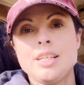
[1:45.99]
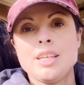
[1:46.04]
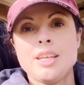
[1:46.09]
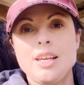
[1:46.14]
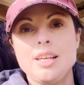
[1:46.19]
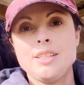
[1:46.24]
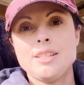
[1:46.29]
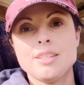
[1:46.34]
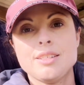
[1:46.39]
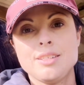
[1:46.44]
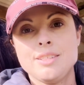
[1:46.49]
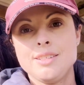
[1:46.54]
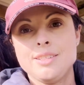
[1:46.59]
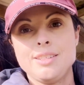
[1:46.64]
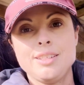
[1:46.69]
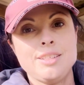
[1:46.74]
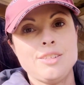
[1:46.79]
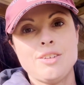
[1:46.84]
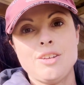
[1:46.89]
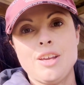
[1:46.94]
He didn't
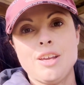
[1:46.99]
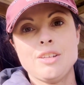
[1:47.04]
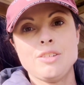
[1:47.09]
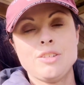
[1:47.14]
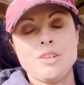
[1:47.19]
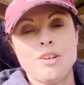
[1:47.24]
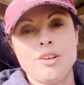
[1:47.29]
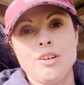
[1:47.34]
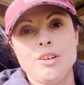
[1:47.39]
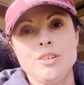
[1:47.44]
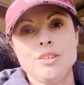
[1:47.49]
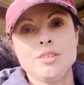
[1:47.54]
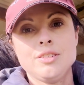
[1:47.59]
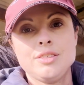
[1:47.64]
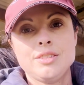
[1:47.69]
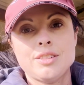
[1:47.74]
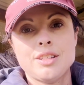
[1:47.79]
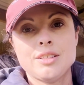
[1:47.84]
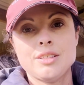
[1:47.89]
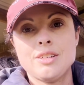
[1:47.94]
know how to turn,
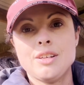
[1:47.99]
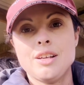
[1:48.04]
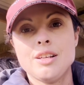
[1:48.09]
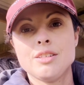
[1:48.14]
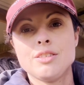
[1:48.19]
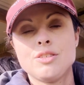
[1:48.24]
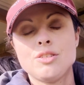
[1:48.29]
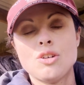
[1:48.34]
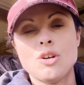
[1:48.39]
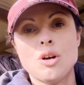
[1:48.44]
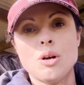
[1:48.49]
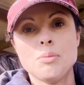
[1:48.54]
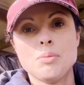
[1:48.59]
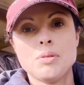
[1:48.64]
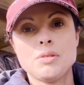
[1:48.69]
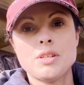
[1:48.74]
doesn't know how to stop,